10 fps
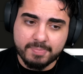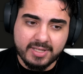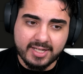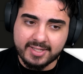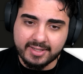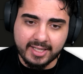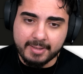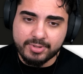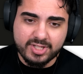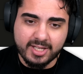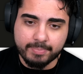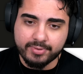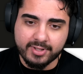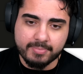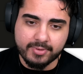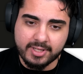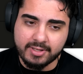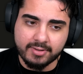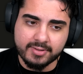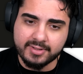because of that, I'm just gonna put him
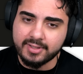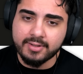here on D.